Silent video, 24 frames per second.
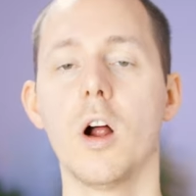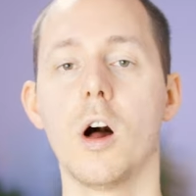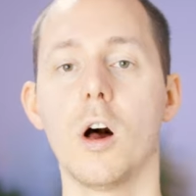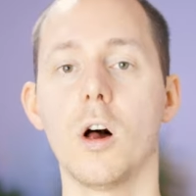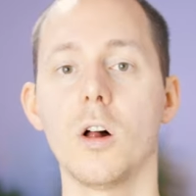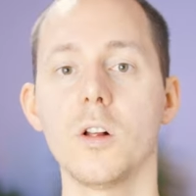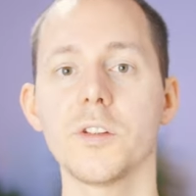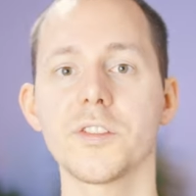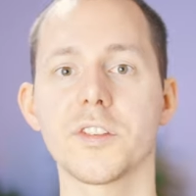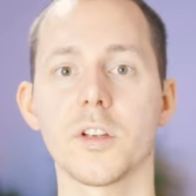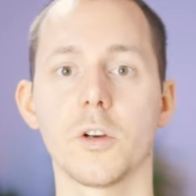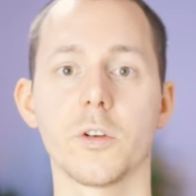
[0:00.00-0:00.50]

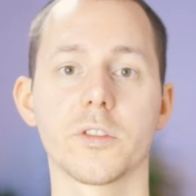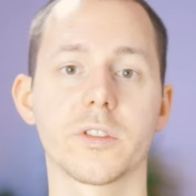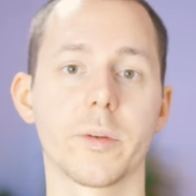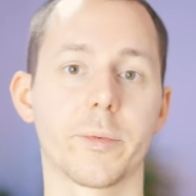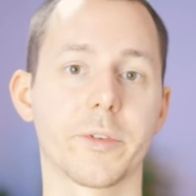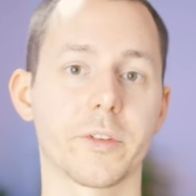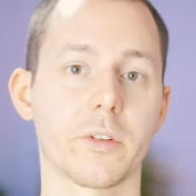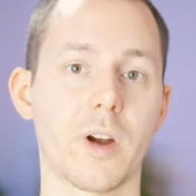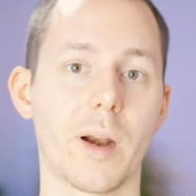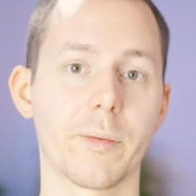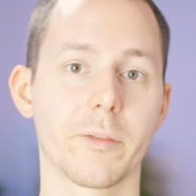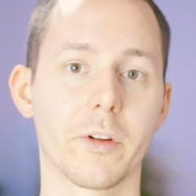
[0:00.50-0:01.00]
Also
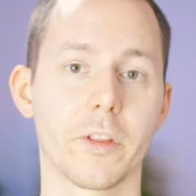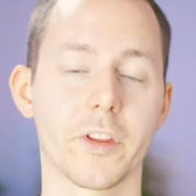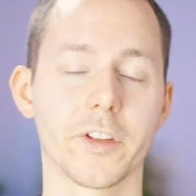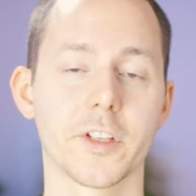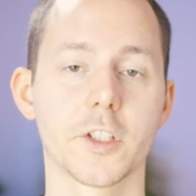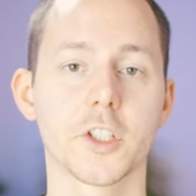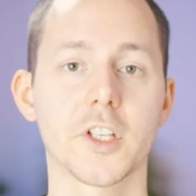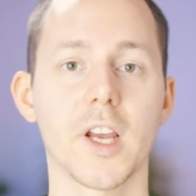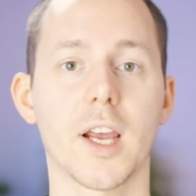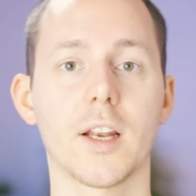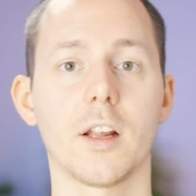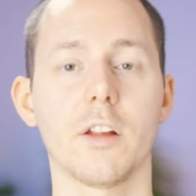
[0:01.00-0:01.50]
subscribe to this
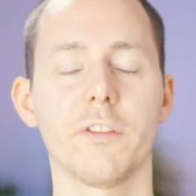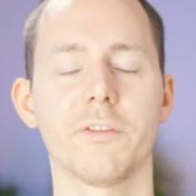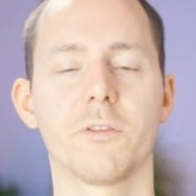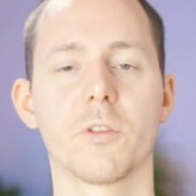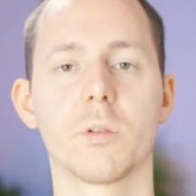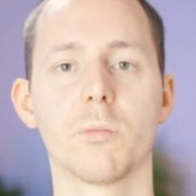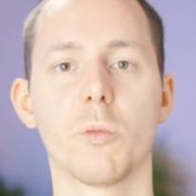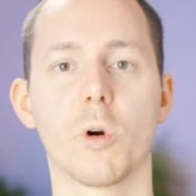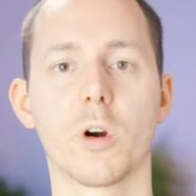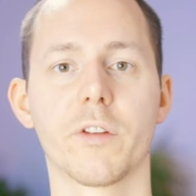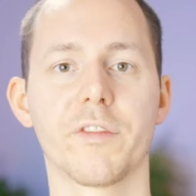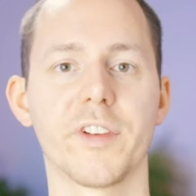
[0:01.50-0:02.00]
channel for
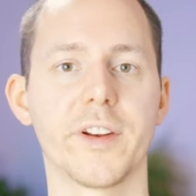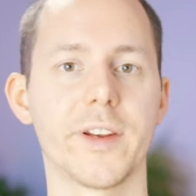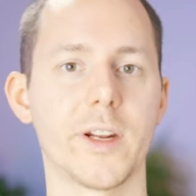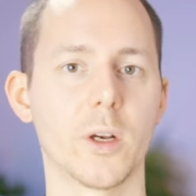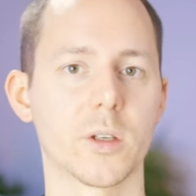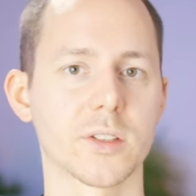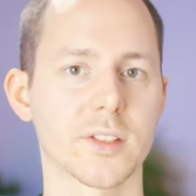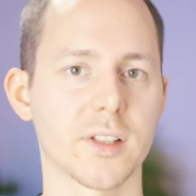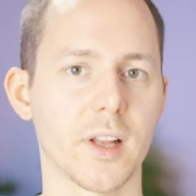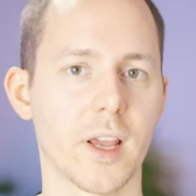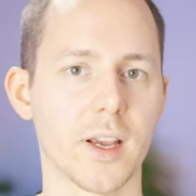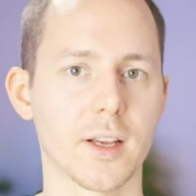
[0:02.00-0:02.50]
more
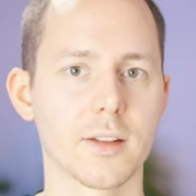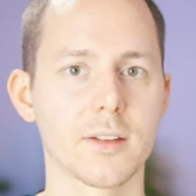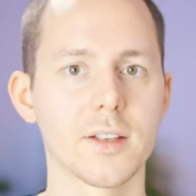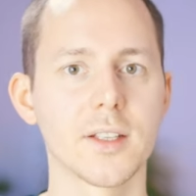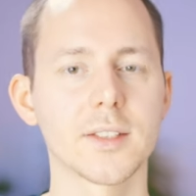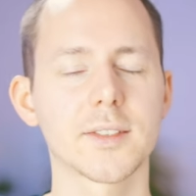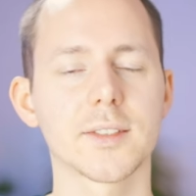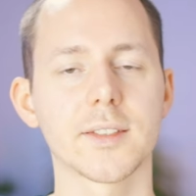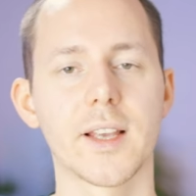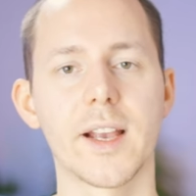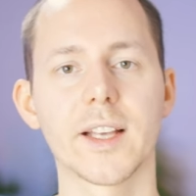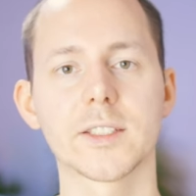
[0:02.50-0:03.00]
videos like
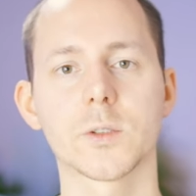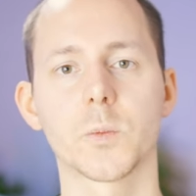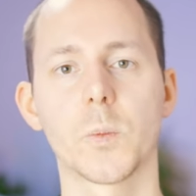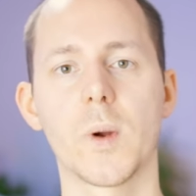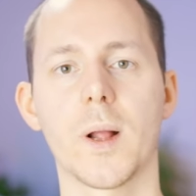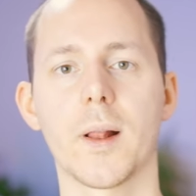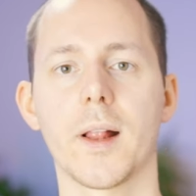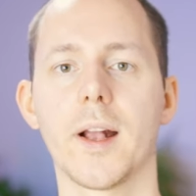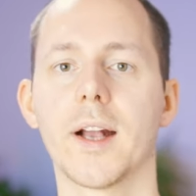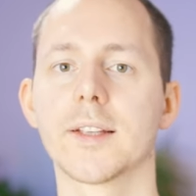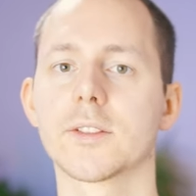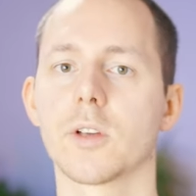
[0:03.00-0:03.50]
this as
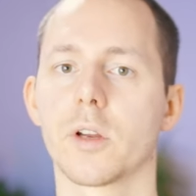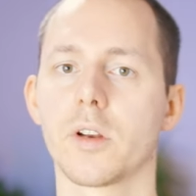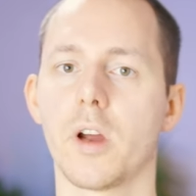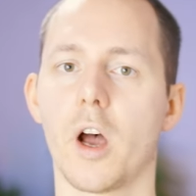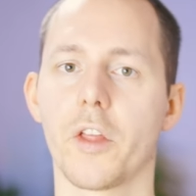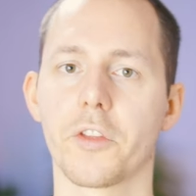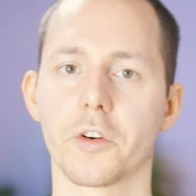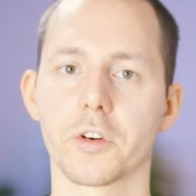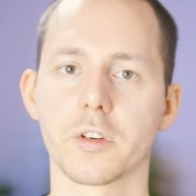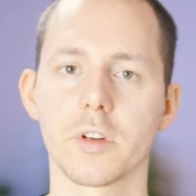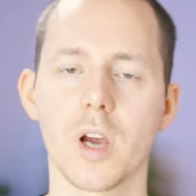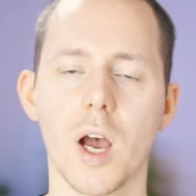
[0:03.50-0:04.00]
well as on
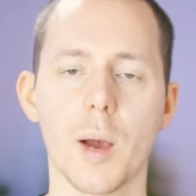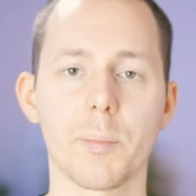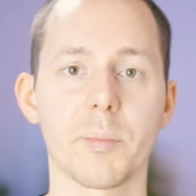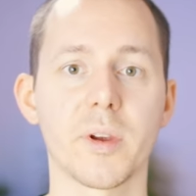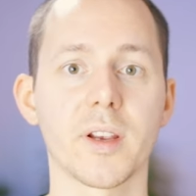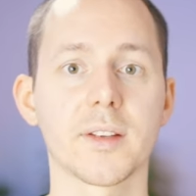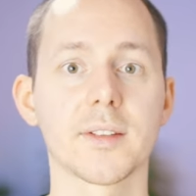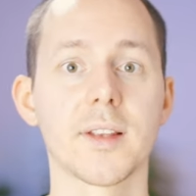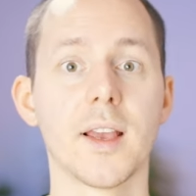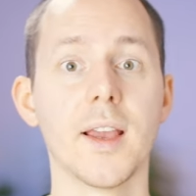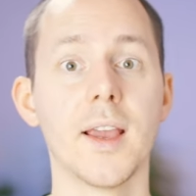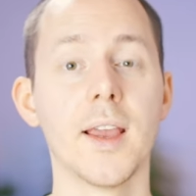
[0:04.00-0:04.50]
other
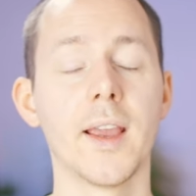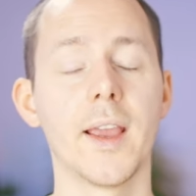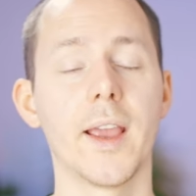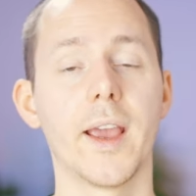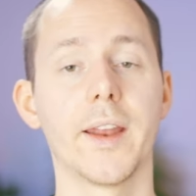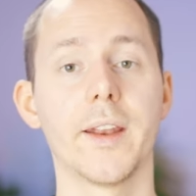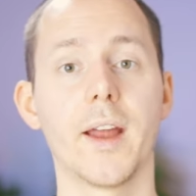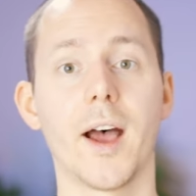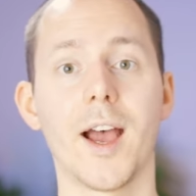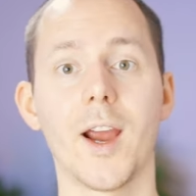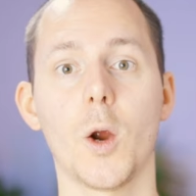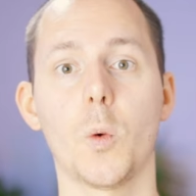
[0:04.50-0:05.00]
topics
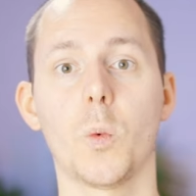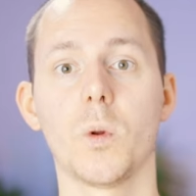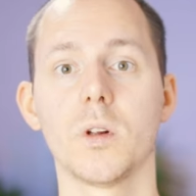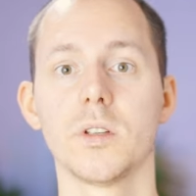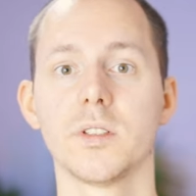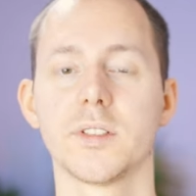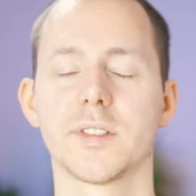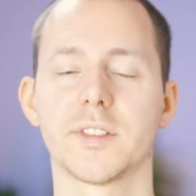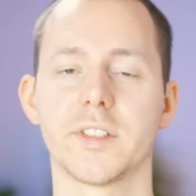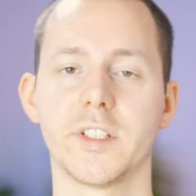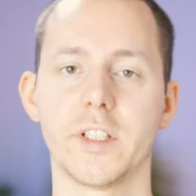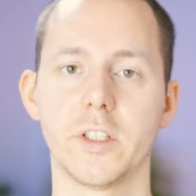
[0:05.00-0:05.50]
and I will
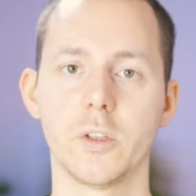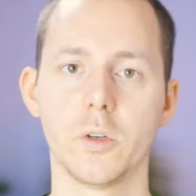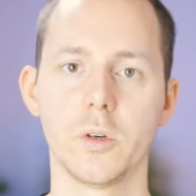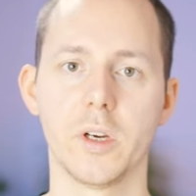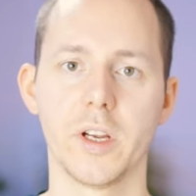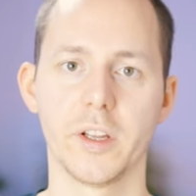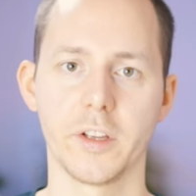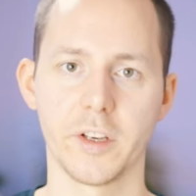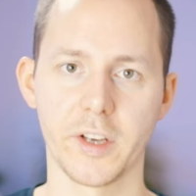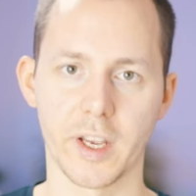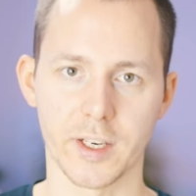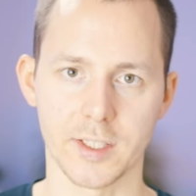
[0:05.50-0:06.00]
see you
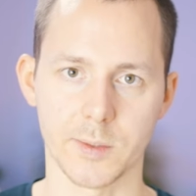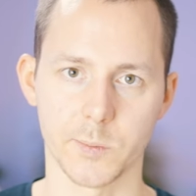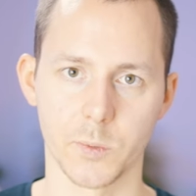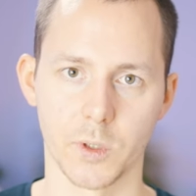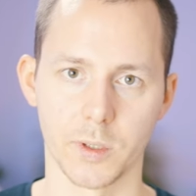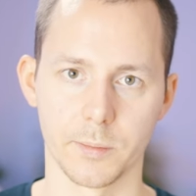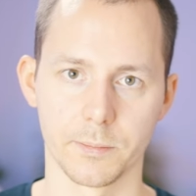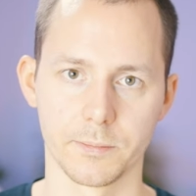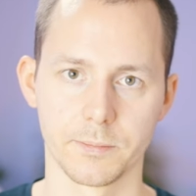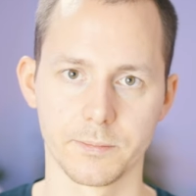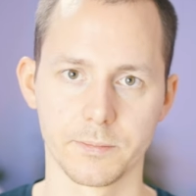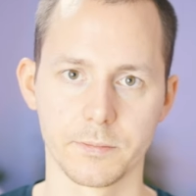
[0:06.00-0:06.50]
in the next
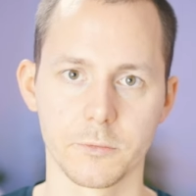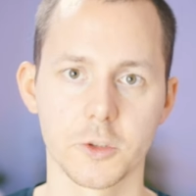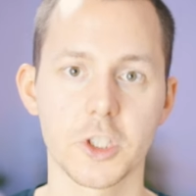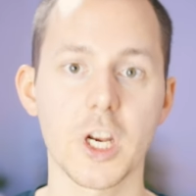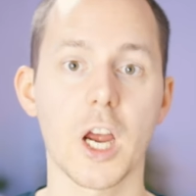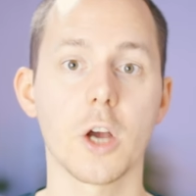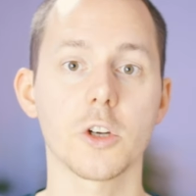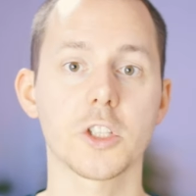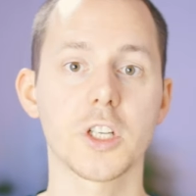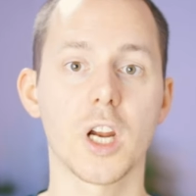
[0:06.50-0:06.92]
one. Ciao,